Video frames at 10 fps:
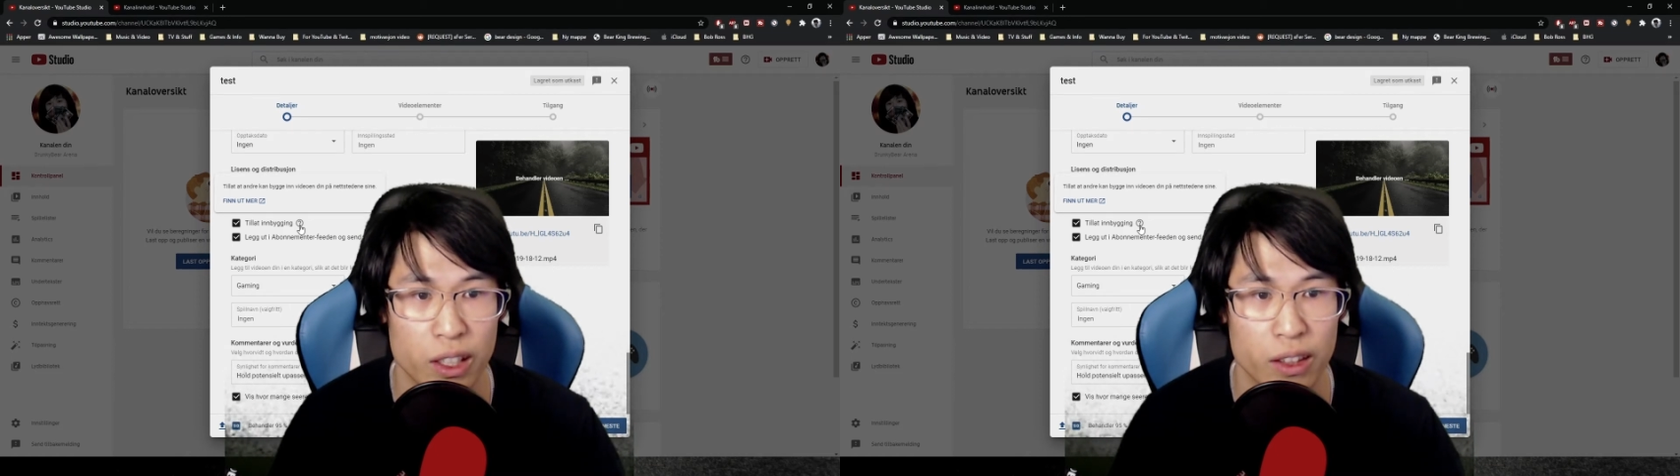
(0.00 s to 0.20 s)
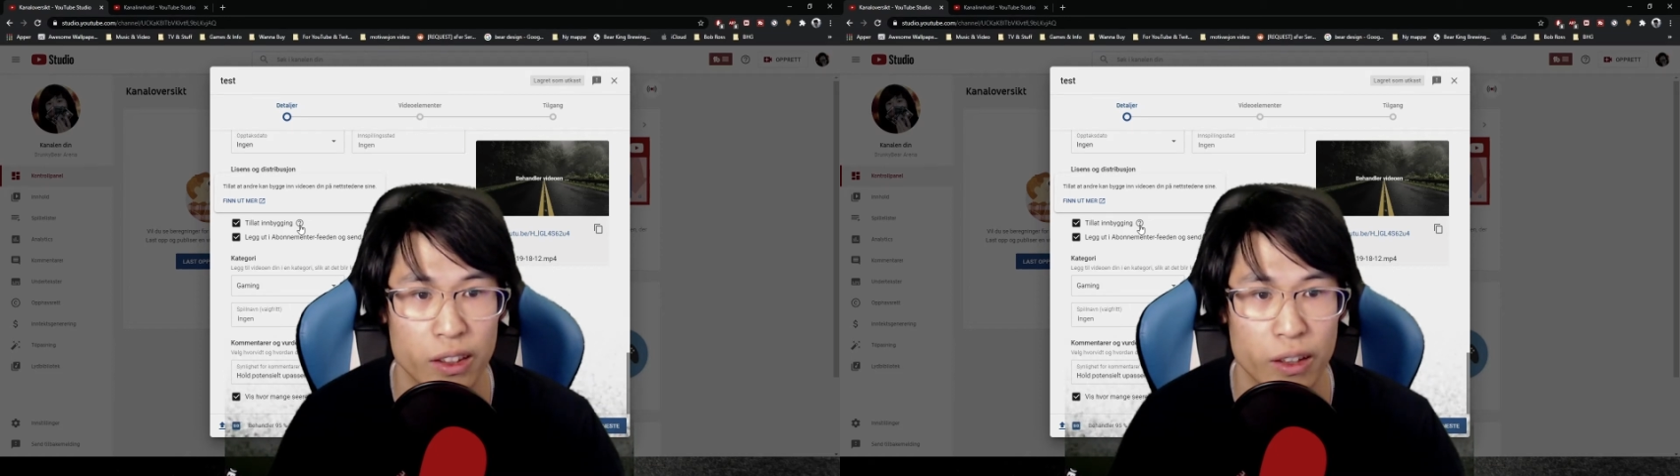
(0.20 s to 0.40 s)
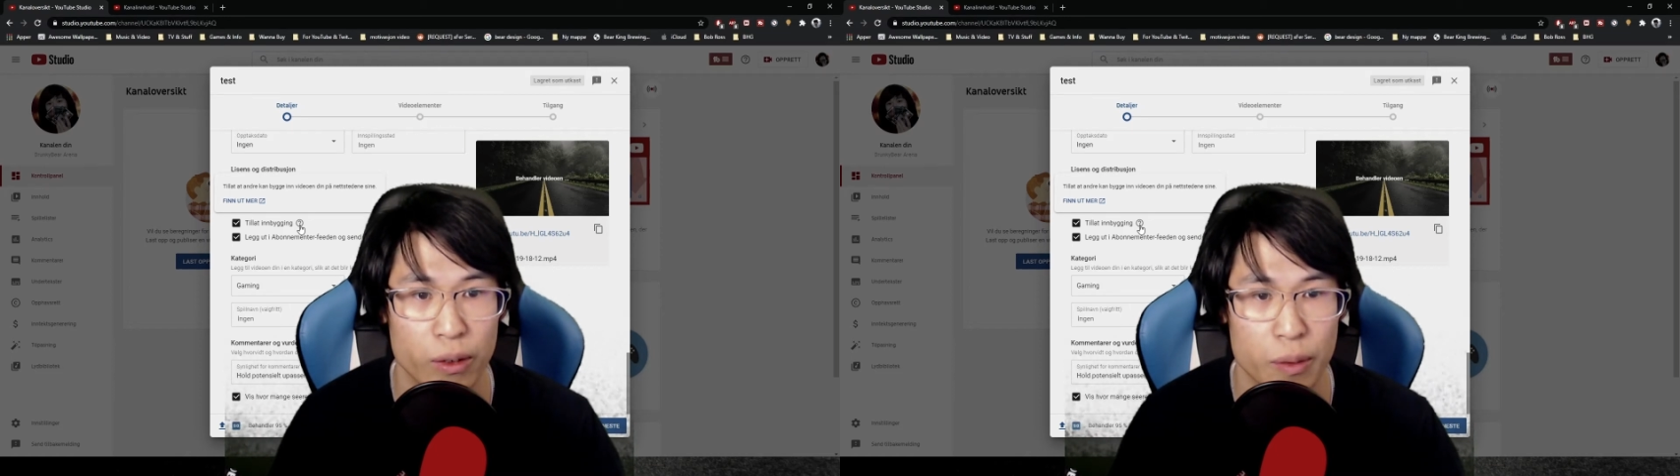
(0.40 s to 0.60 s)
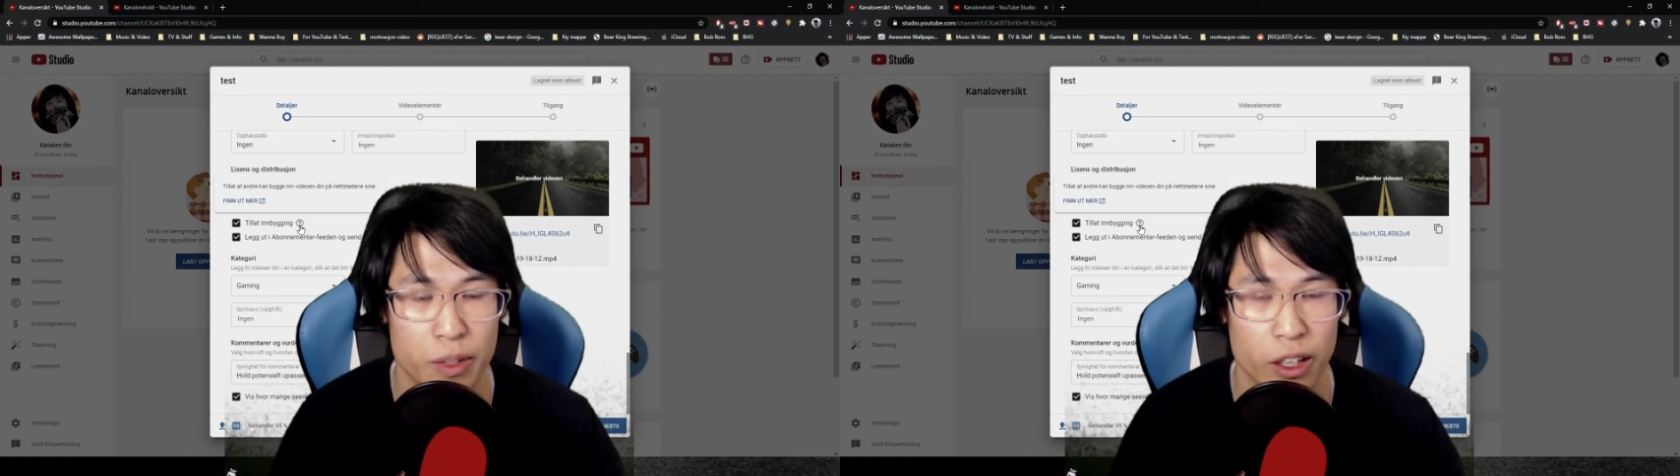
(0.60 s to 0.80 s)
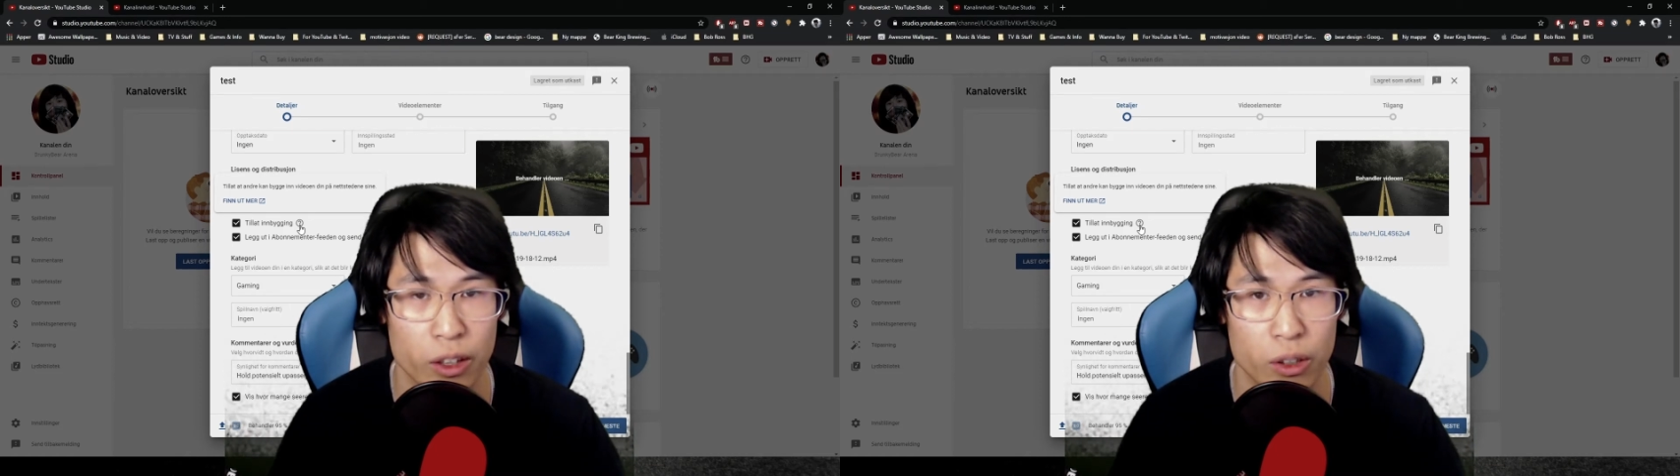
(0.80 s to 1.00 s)
in their
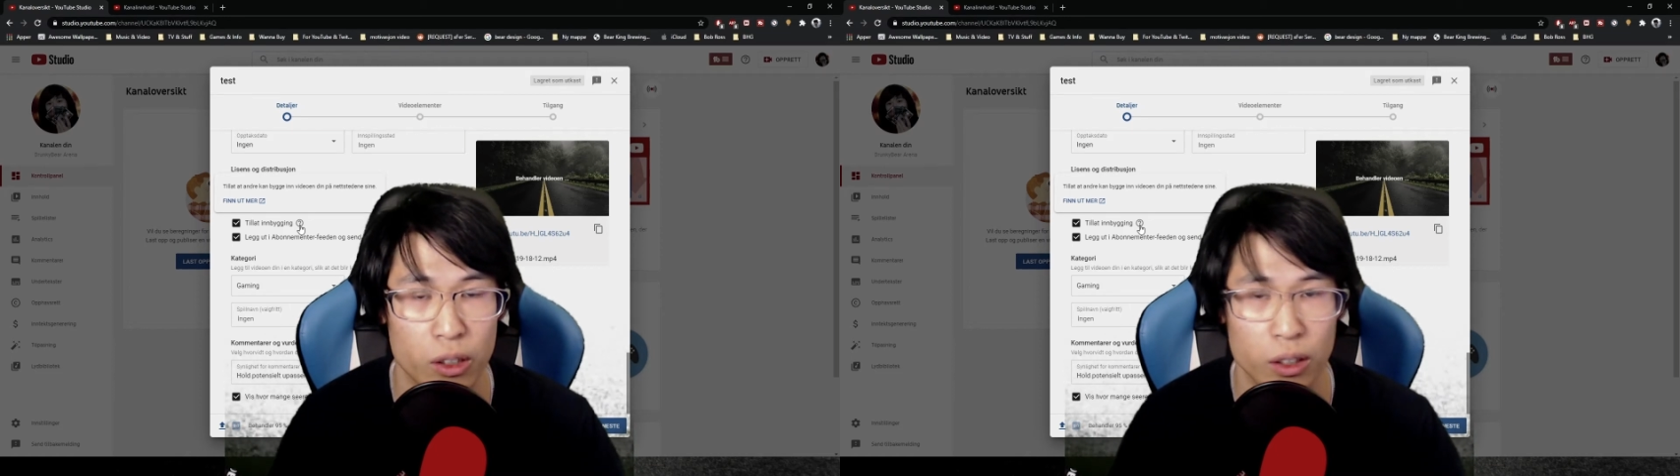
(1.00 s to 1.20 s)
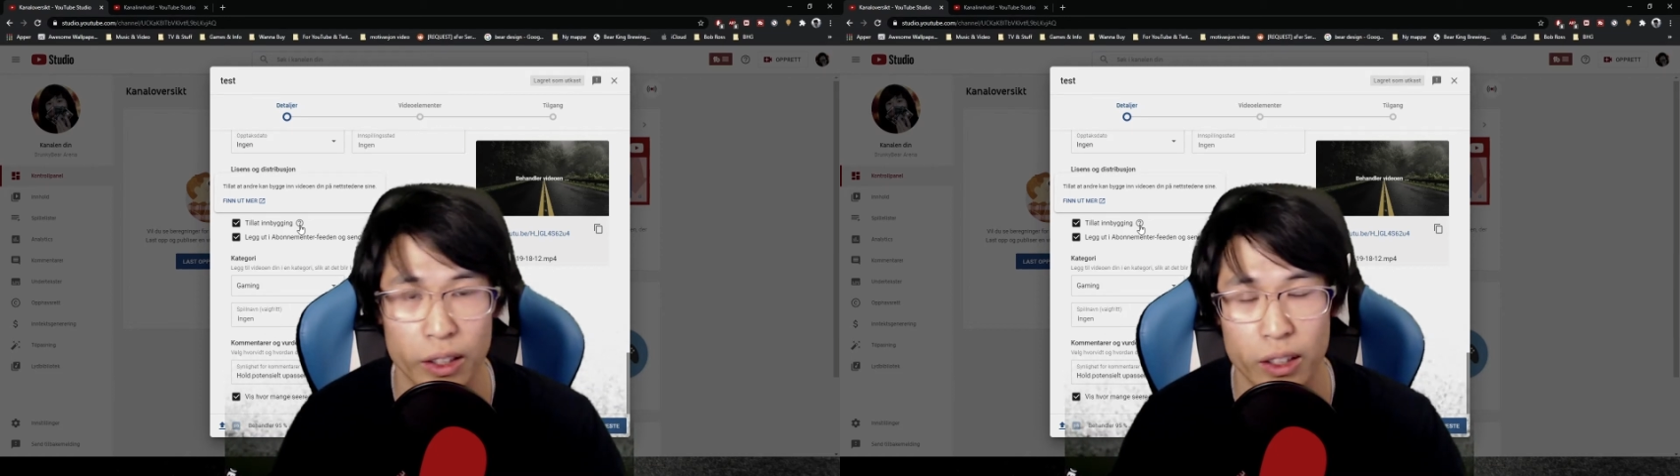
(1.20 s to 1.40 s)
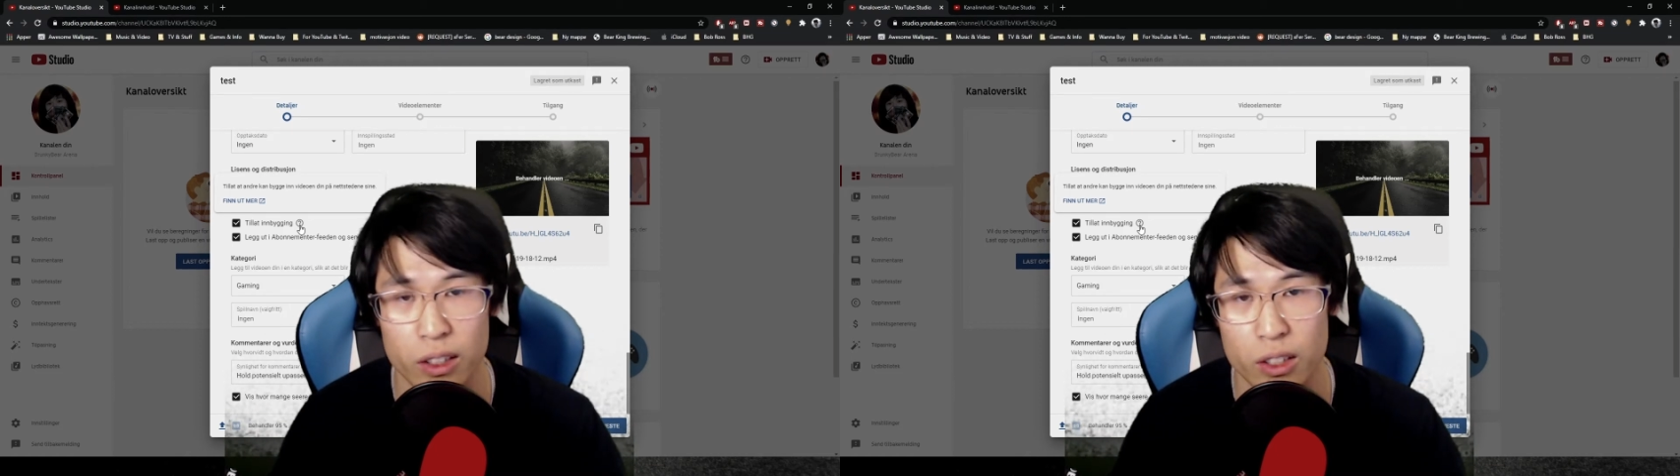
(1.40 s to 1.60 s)
website, or like